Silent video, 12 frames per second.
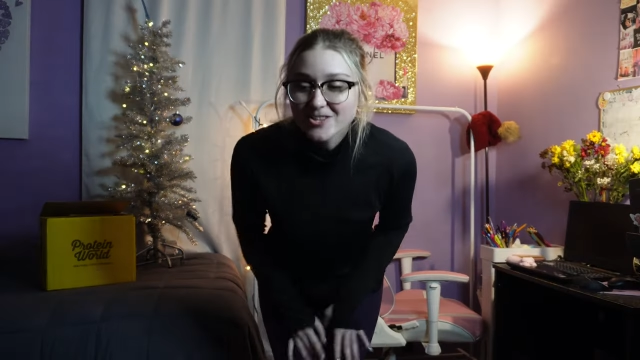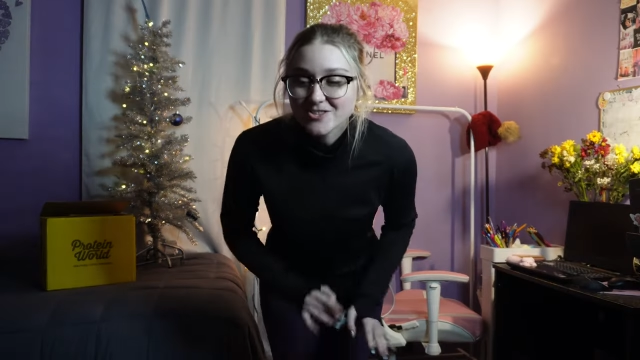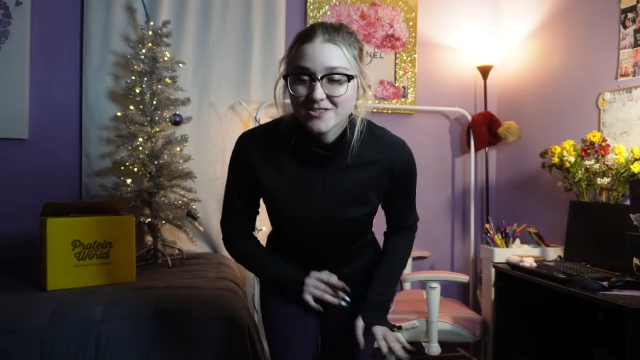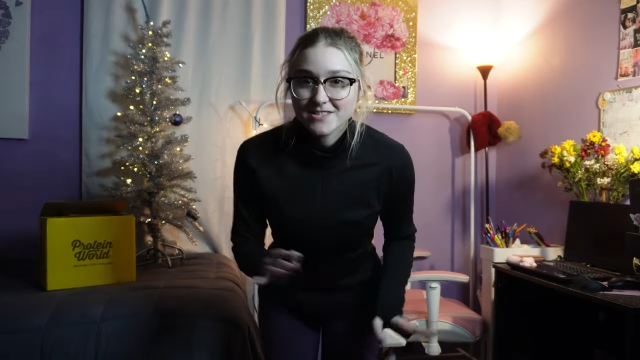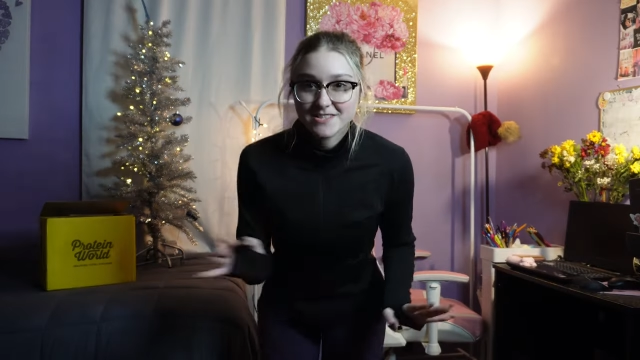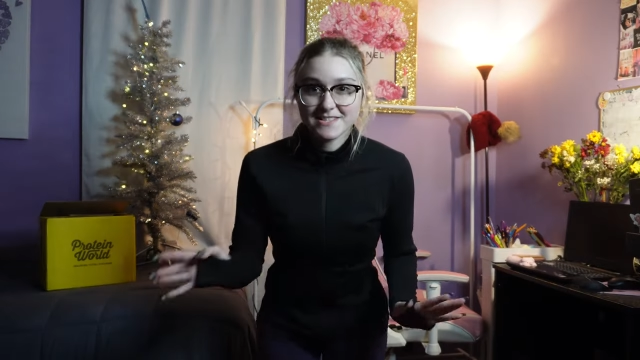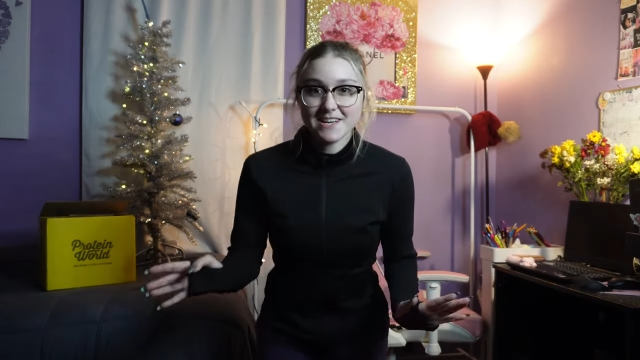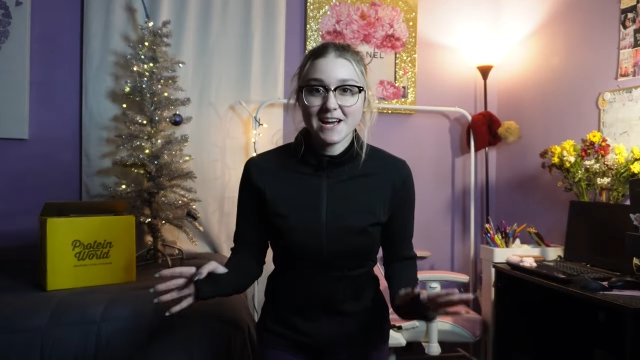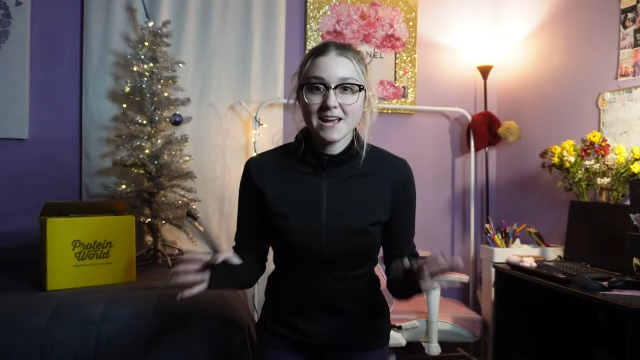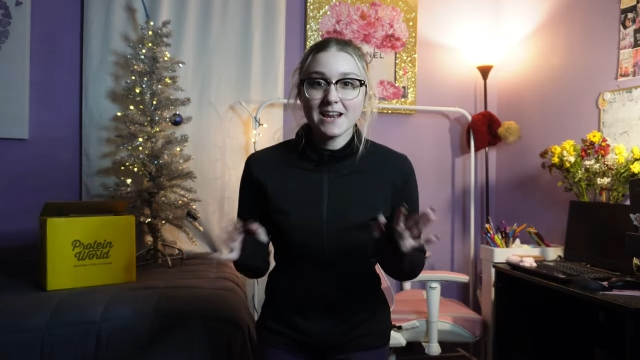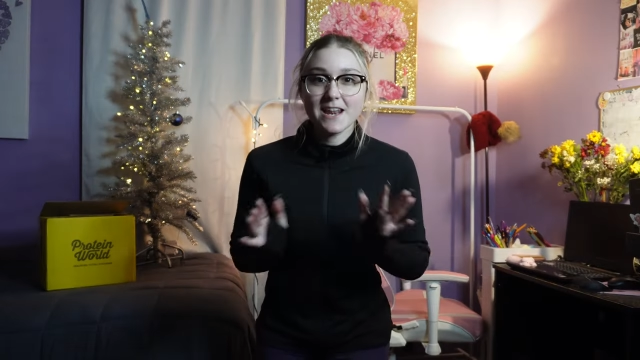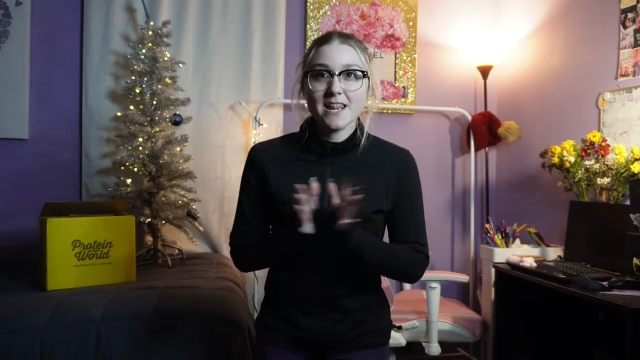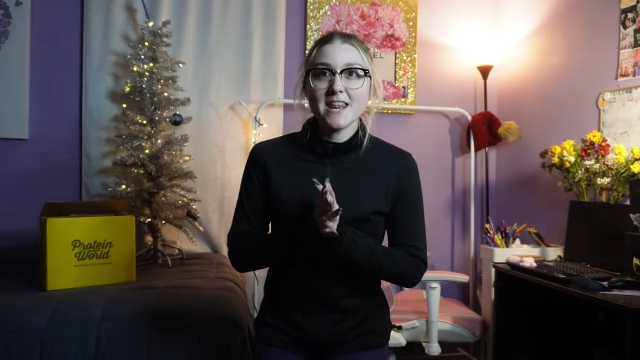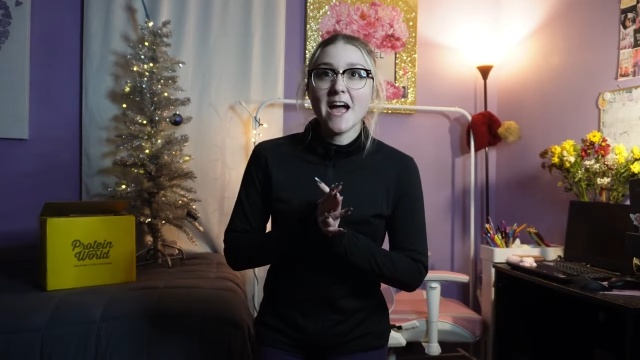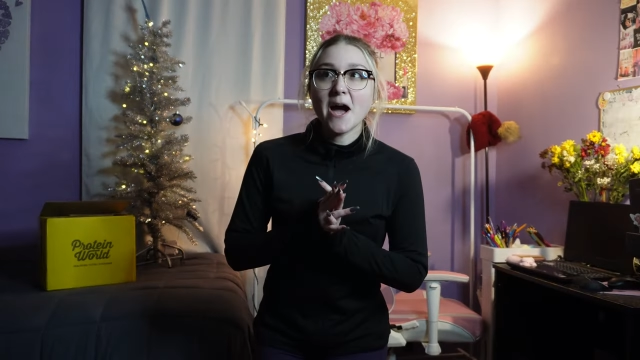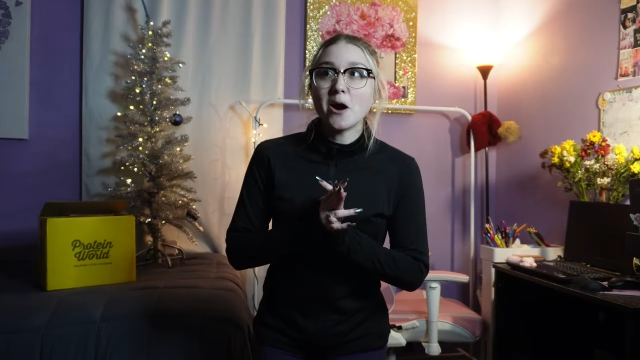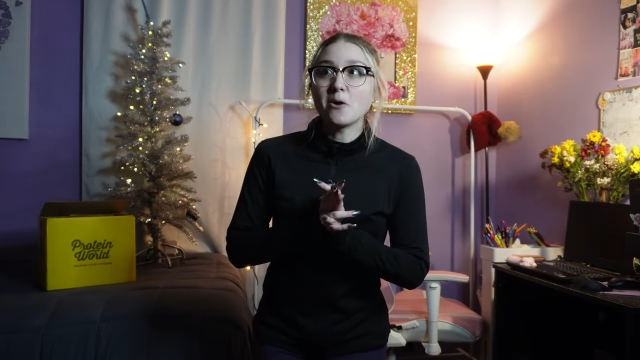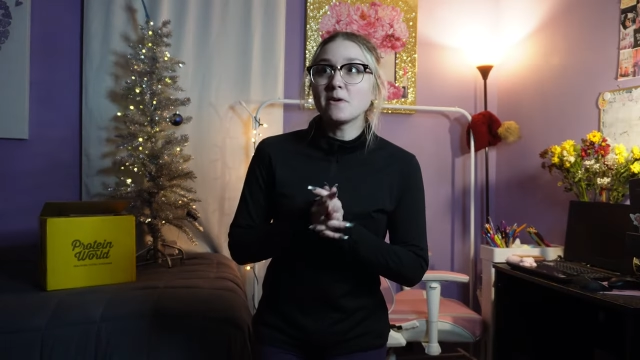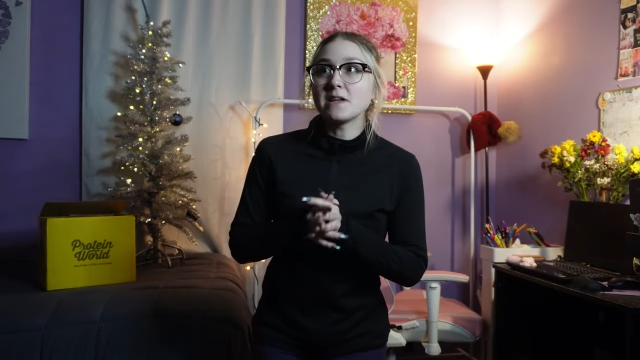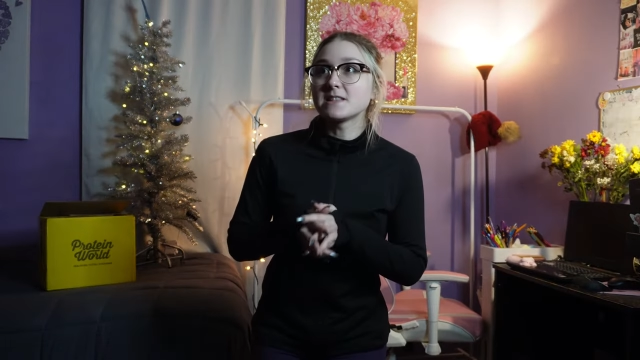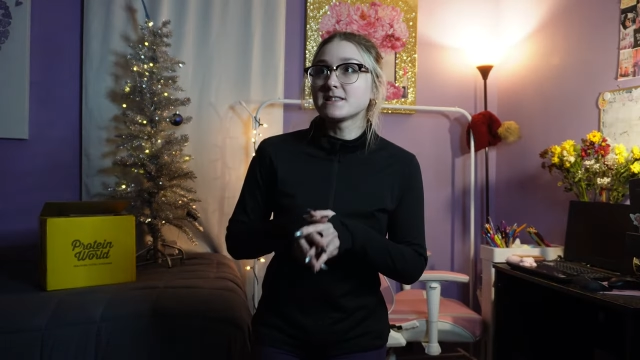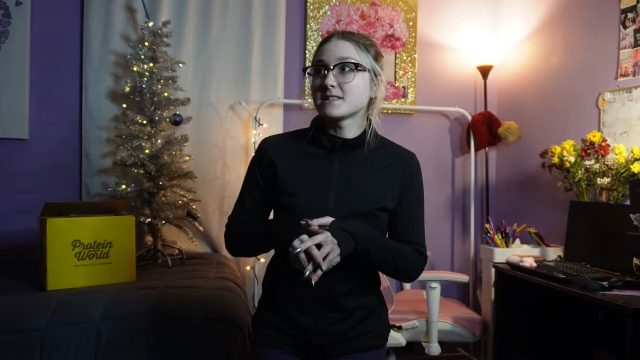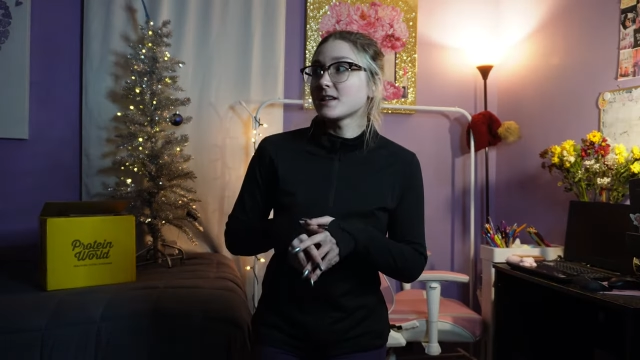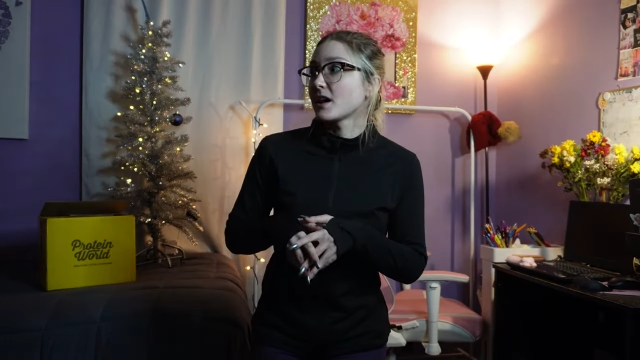jokes aside, now
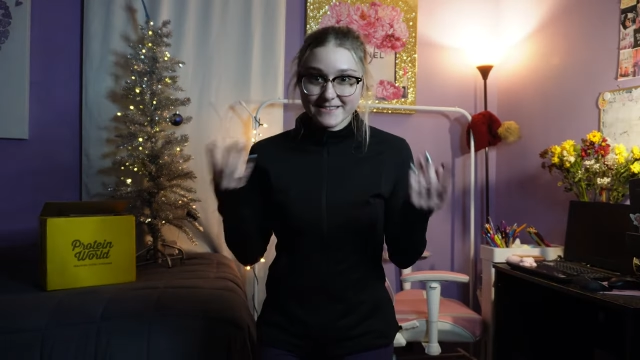it's